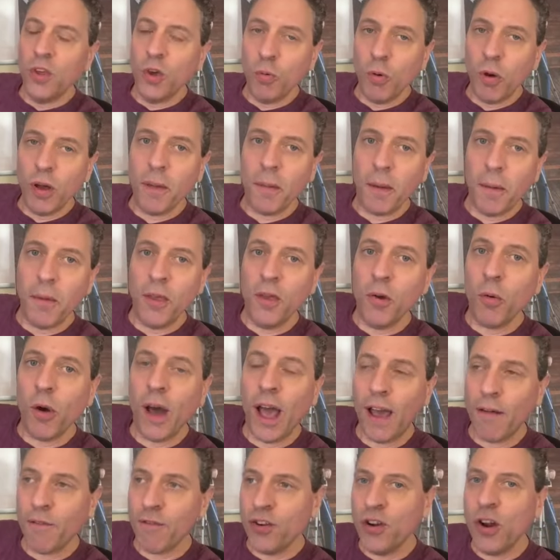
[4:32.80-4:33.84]
You will get, you will
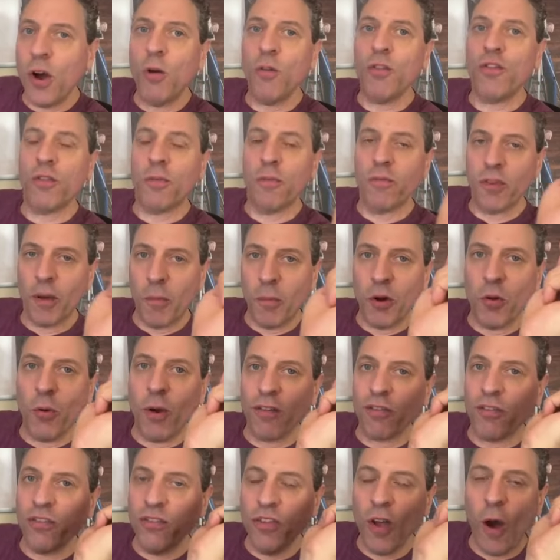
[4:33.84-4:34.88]
have notes from someone
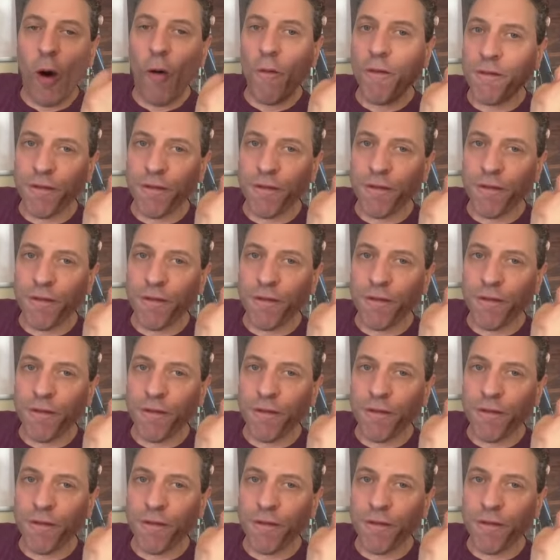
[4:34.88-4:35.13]
who has no